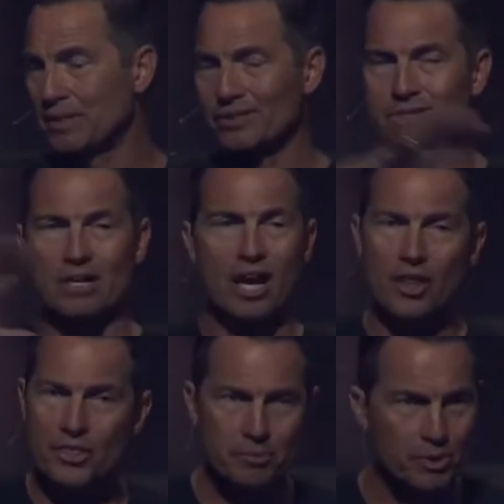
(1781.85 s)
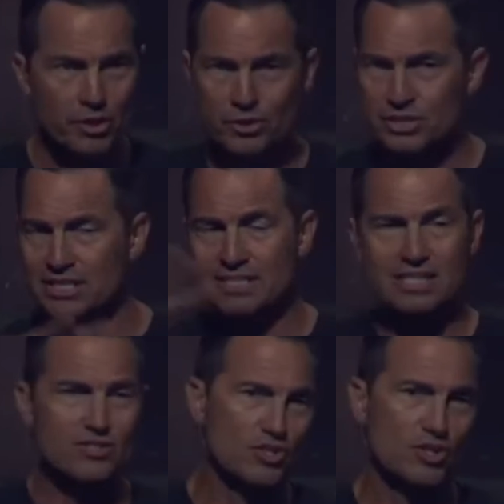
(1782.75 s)
and there's other brothers and
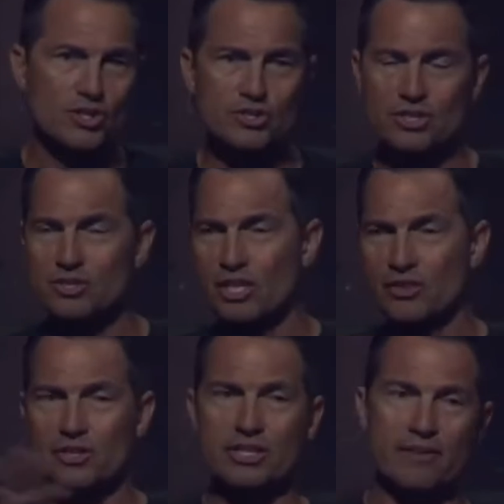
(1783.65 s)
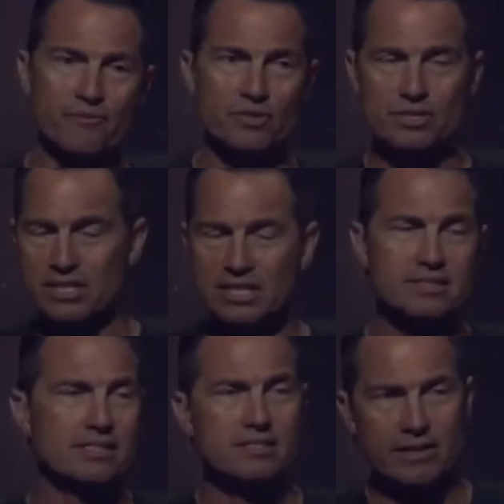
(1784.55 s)
sisters, there's other nephews and
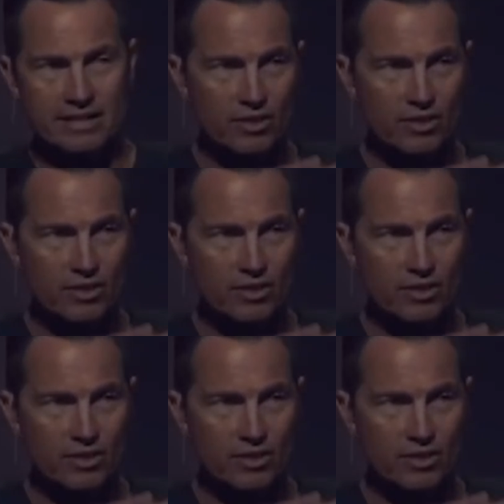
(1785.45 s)
nieces, Right.